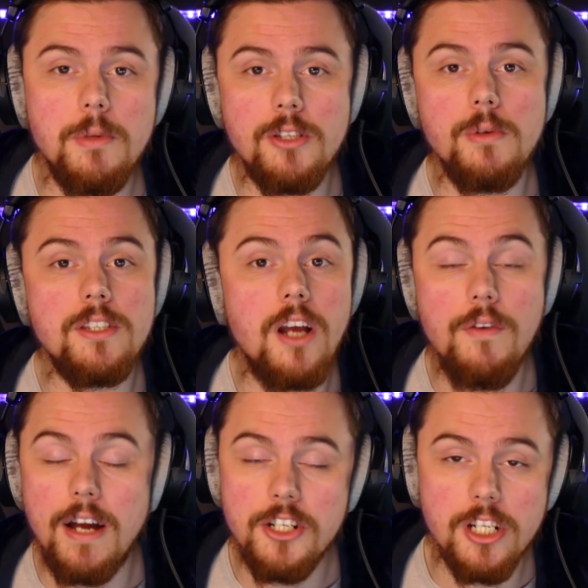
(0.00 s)
Twitter,
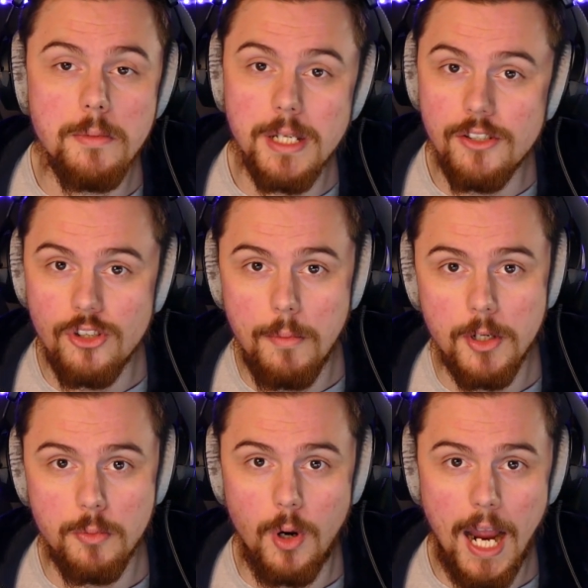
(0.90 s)
I've actually been so
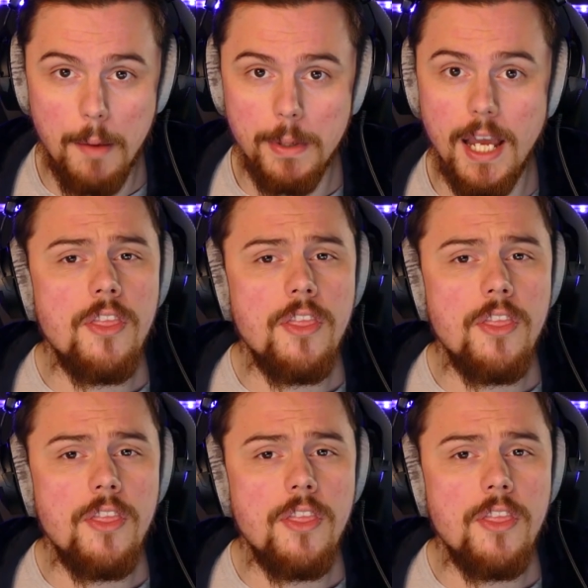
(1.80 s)
much more happier.